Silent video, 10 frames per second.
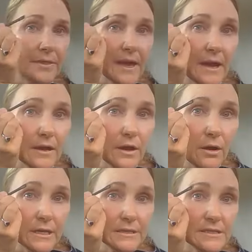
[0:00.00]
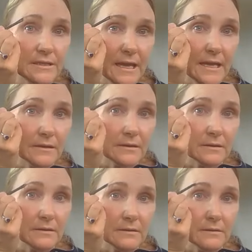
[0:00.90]
that are going to
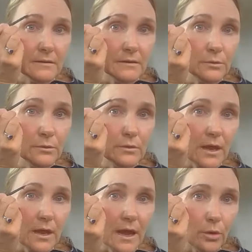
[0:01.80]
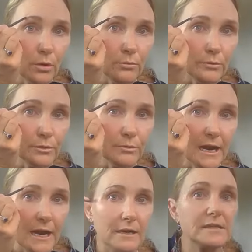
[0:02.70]
then look like your real
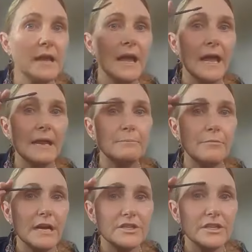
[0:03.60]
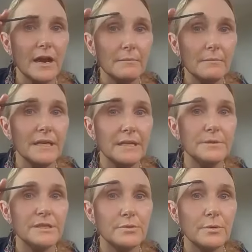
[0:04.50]
brows, and brush it up
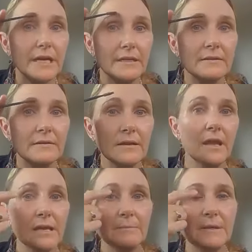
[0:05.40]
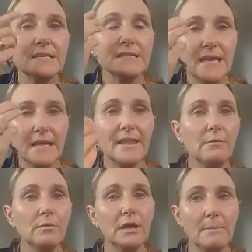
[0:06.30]
in between, because then
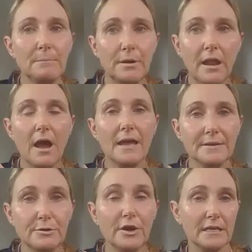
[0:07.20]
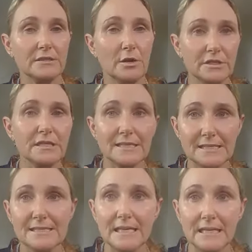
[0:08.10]
that will apply the product onto the
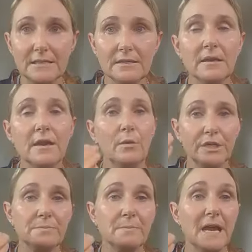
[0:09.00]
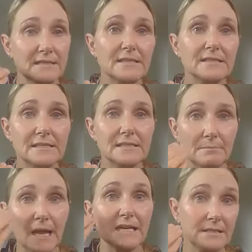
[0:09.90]
skin, which makes
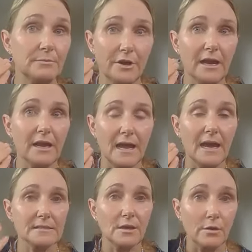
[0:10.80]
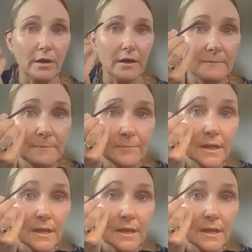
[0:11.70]
the product last longer.